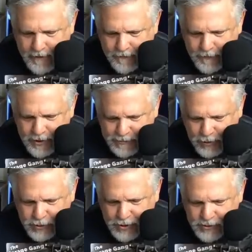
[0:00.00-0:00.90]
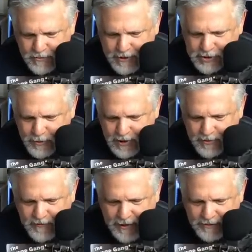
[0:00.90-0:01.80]
this person, it was the best way to
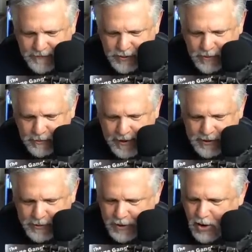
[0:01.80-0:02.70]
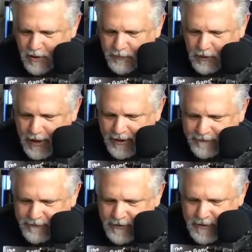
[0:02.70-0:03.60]
provide the fish and plants with an awful
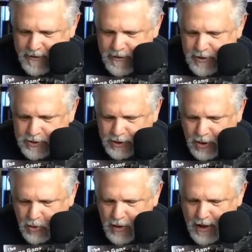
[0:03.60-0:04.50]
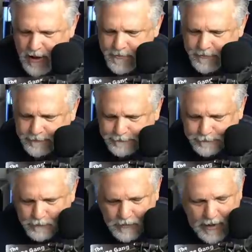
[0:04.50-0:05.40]
life. So,
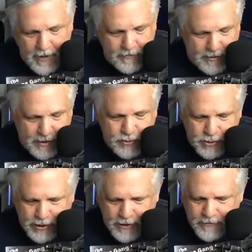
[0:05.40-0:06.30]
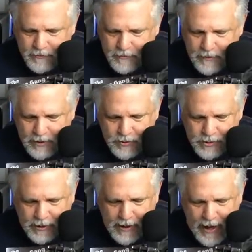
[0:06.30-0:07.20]
yeah, interesting.
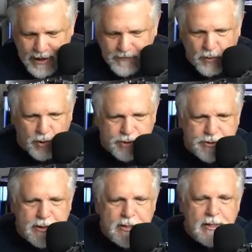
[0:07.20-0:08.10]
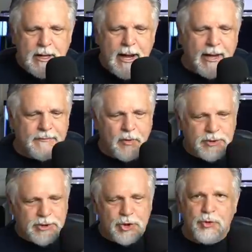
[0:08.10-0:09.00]
Interesting. I of course,
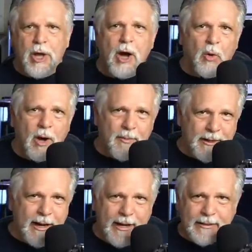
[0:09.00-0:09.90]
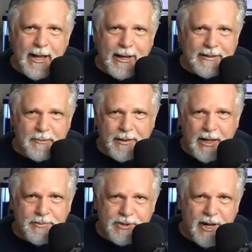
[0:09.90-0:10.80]
as you know, I mean, I like to pick
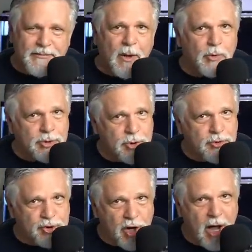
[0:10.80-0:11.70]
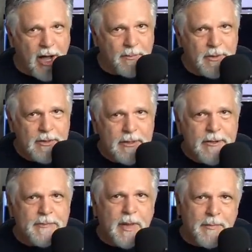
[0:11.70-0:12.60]
up stuff that will do the job,
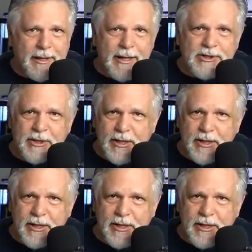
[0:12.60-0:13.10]
but isn't